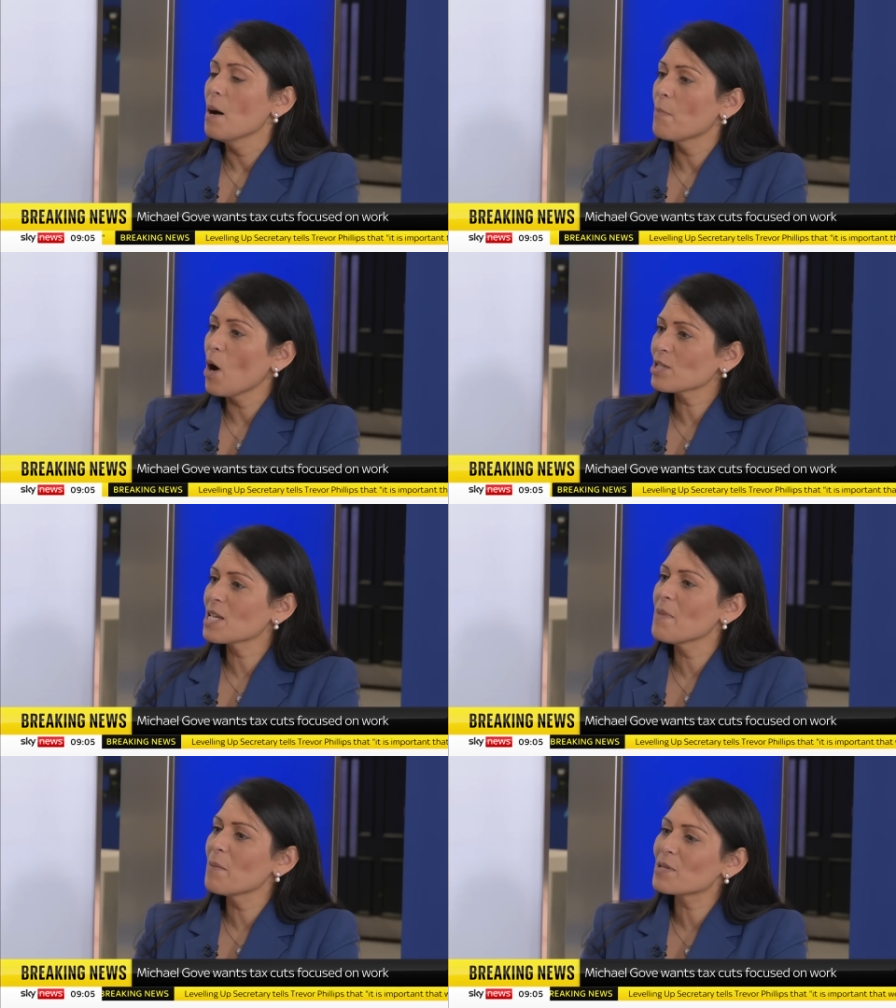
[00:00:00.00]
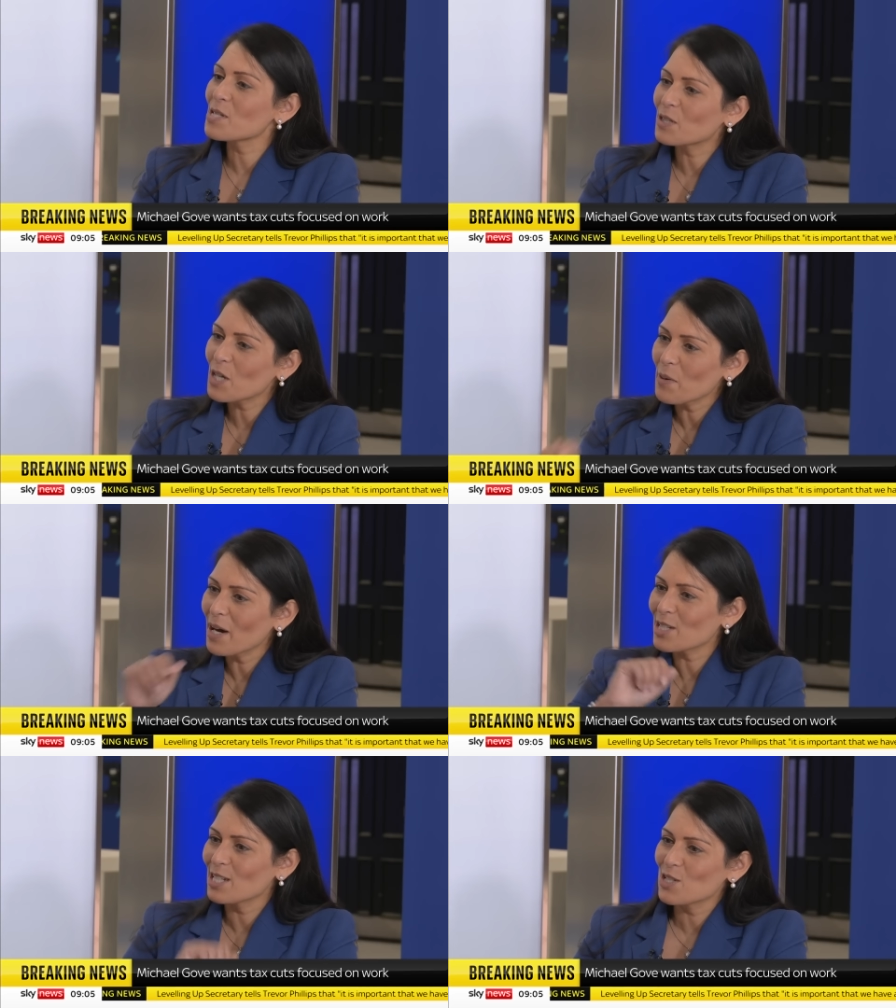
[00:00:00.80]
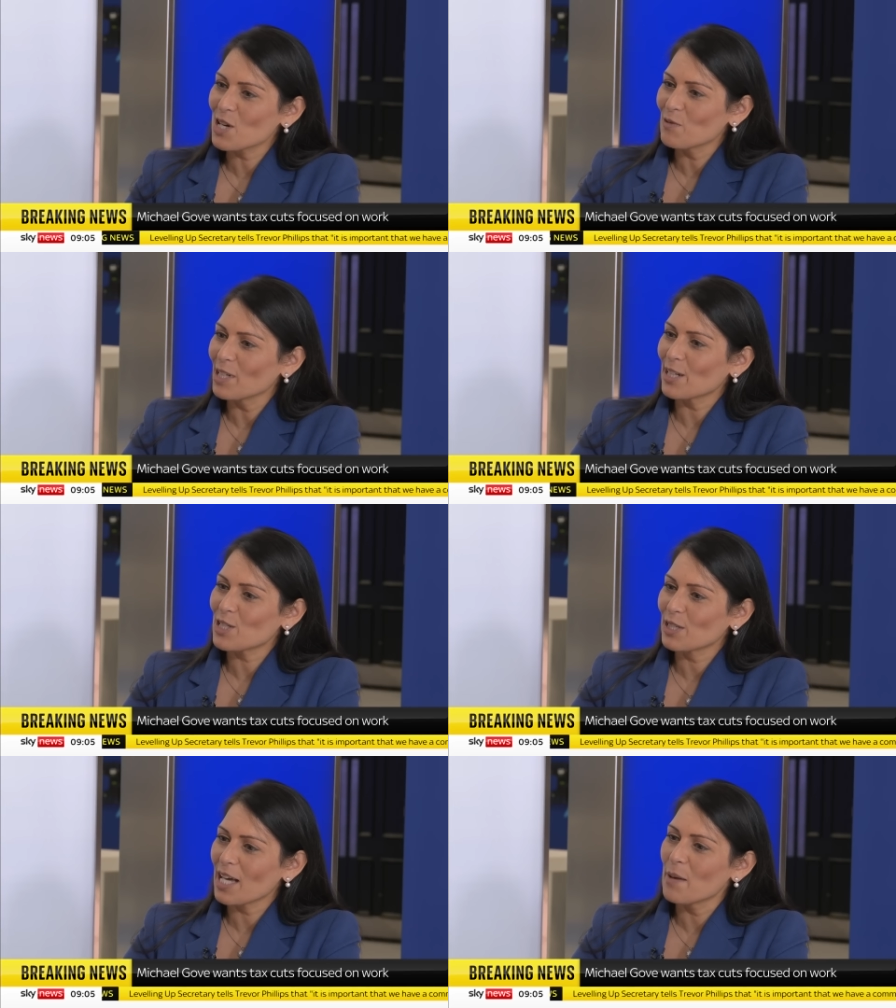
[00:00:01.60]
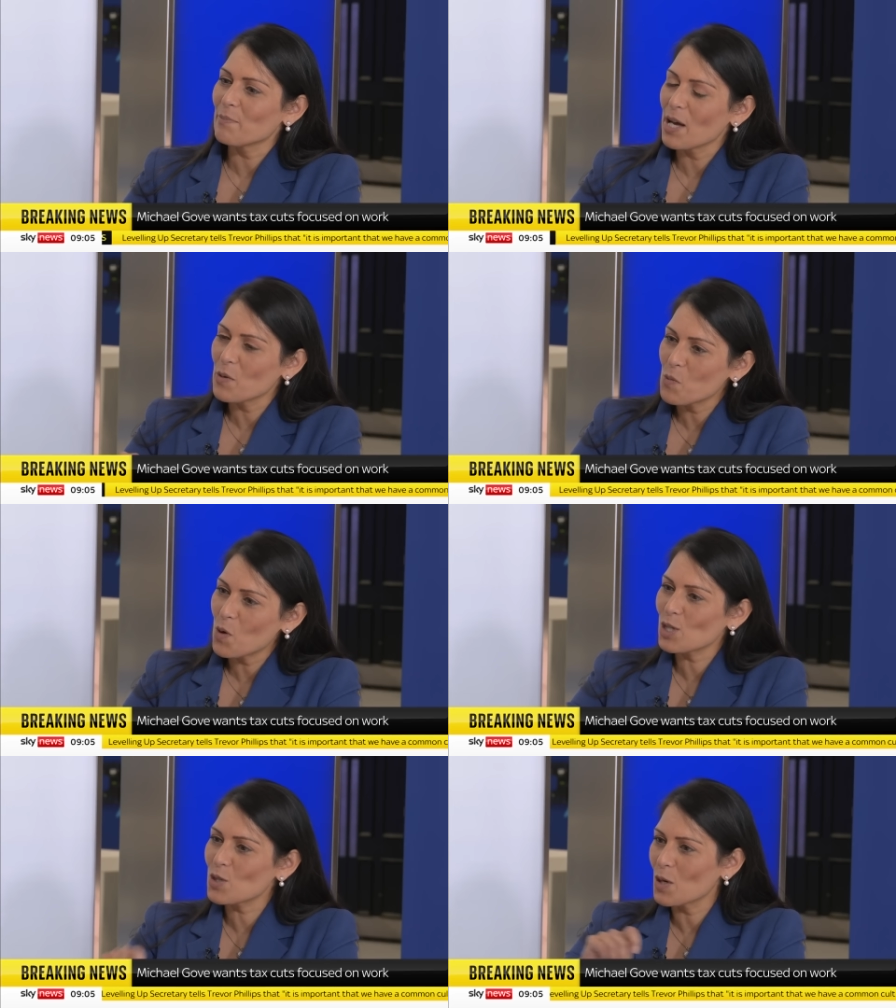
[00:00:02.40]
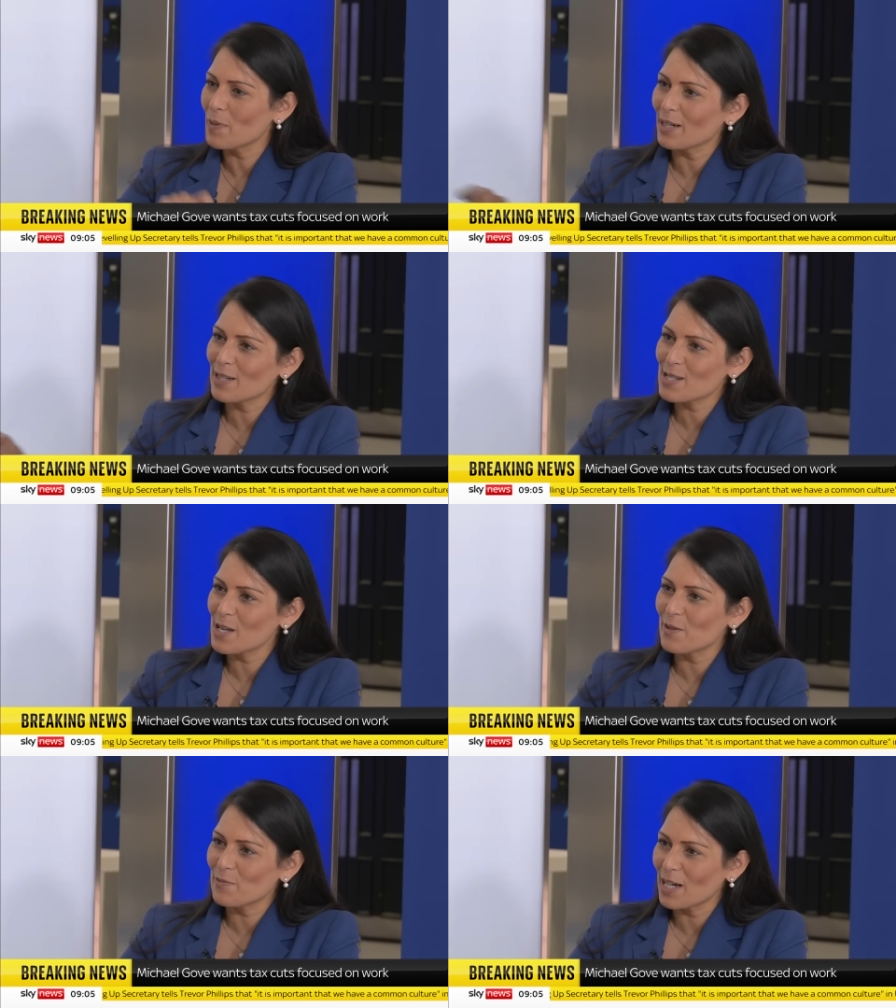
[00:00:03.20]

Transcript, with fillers: party members that go out in a general election campaign, want to talk about conservative